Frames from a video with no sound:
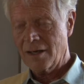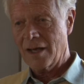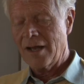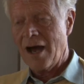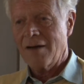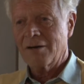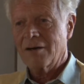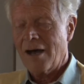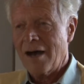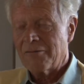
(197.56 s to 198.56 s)
And
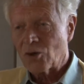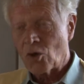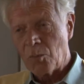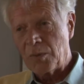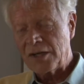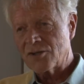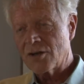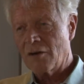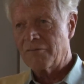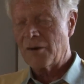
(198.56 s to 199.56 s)
after completion
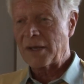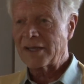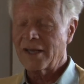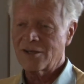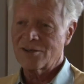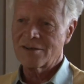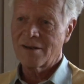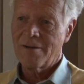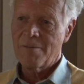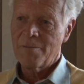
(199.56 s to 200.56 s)
of fermentation,
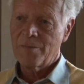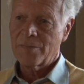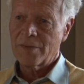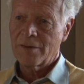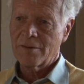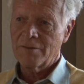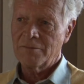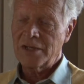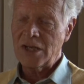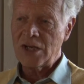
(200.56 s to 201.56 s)

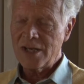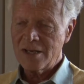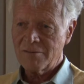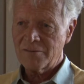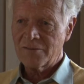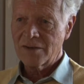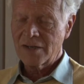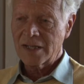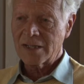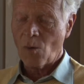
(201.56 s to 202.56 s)
we leave
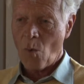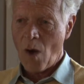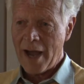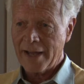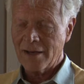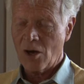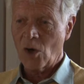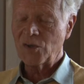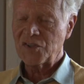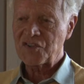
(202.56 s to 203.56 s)
the wine
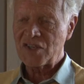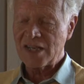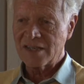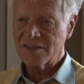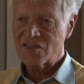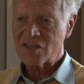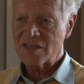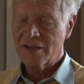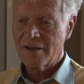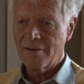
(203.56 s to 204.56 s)
on the skins
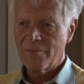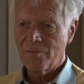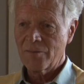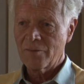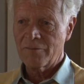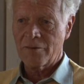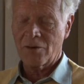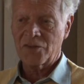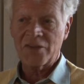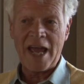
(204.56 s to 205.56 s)

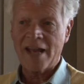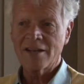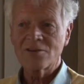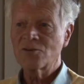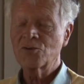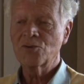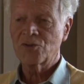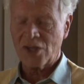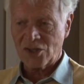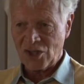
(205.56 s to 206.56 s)
for 10 to
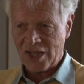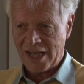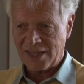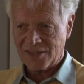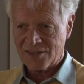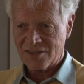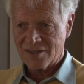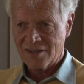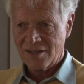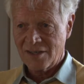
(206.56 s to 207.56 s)
30 days
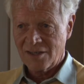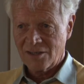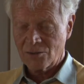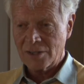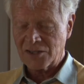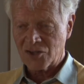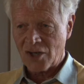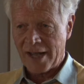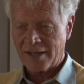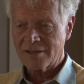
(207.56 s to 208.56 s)
to
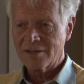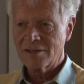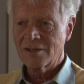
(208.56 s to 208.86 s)
extract